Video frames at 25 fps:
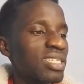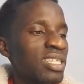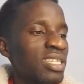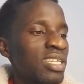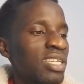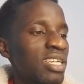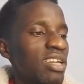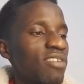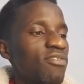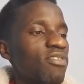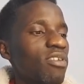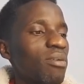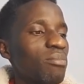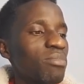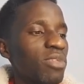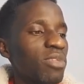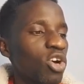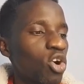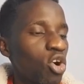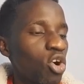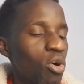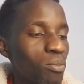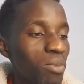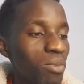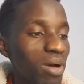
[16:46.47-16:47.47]
degree from the
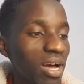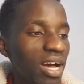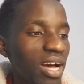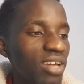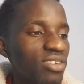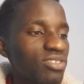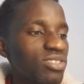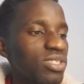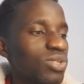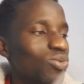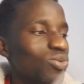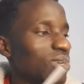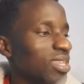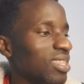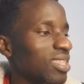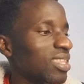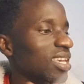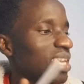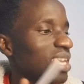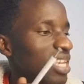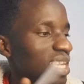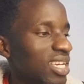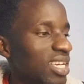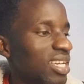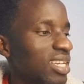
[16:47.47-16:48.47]
home country
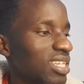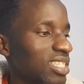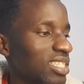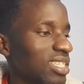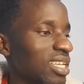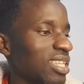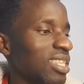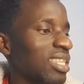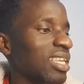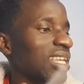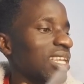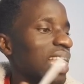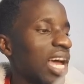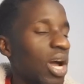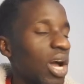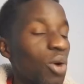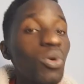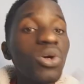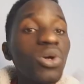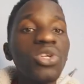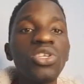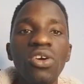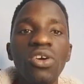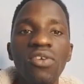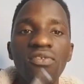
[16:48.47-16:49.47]
with English as the
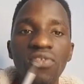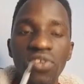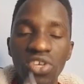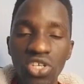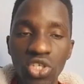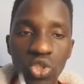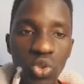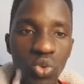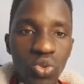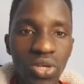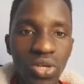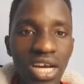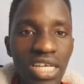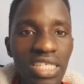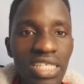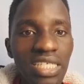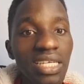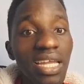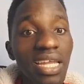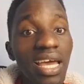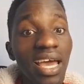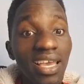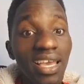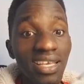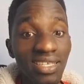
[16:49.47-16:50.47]
language of
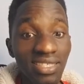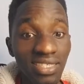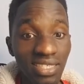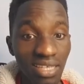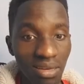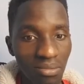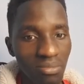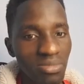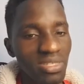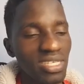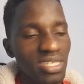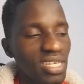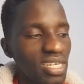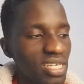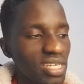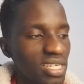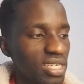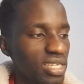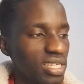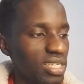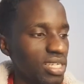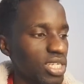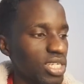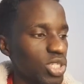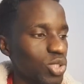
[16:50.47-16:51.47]
instruction are
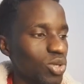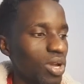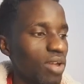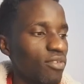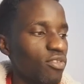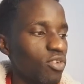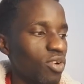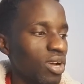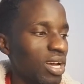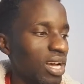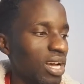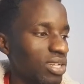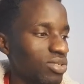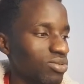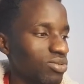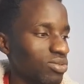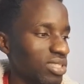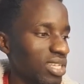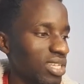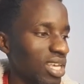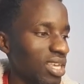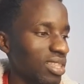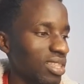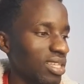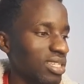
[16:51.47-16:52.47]
exempted. So I forgot to
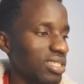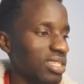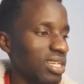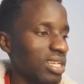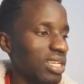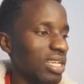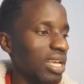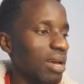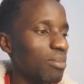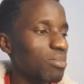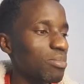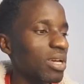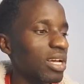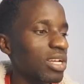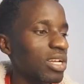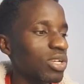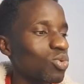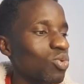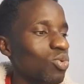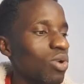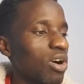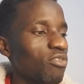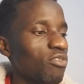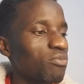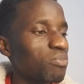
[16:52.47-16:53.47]
say this. And applicants
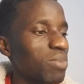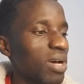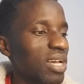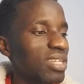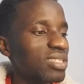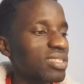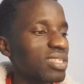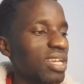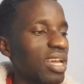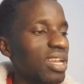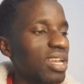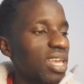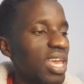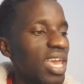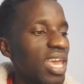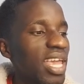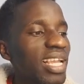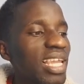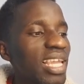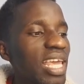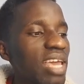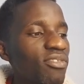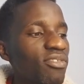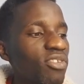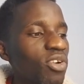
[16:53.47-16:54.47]
who have passed an
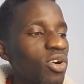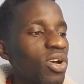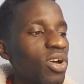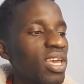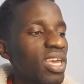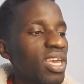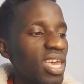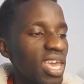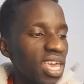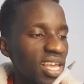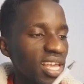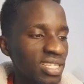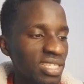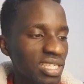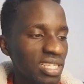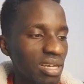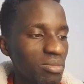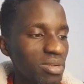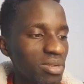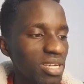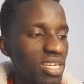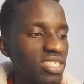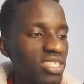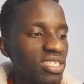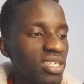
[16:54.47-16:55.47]
A-level
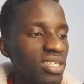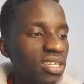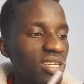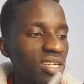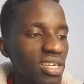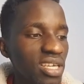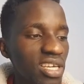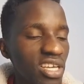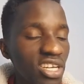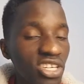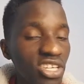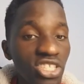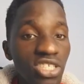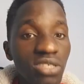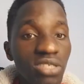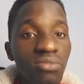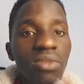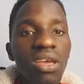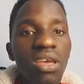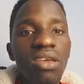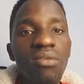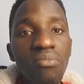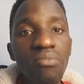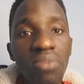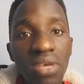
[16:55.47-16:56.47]
examination in English
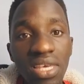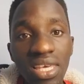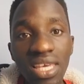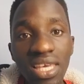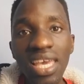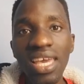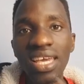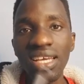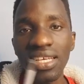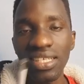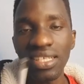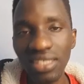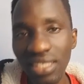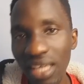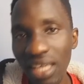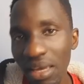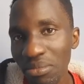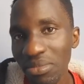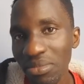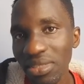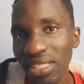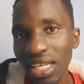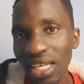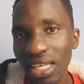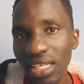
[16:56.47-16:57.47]
may be
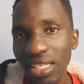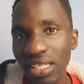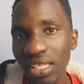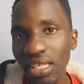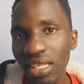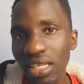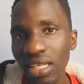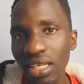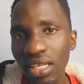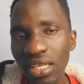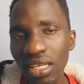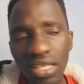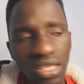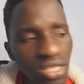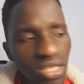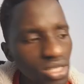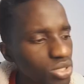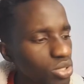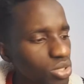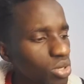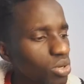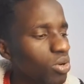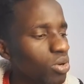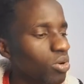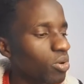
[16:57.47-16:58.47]
exempted.
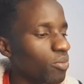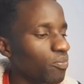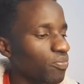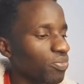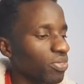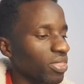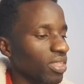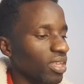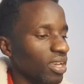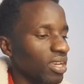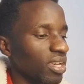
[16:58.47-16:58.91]
So